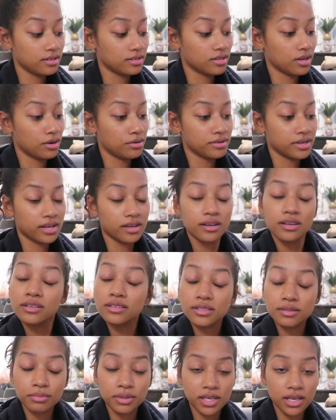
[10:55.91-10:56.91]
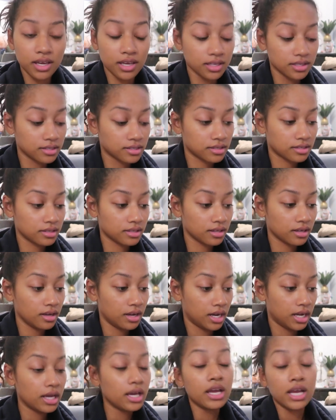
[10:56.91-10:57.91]
toenails because
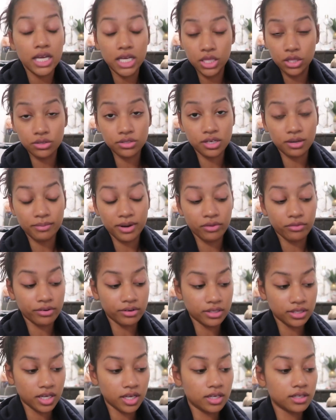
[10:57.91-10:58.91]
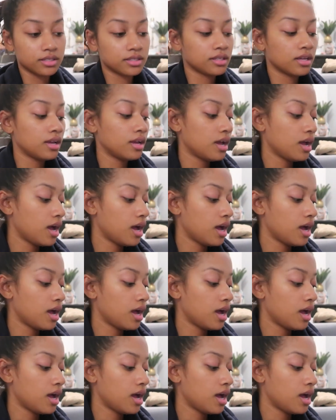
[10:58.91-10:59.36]
those are my real nails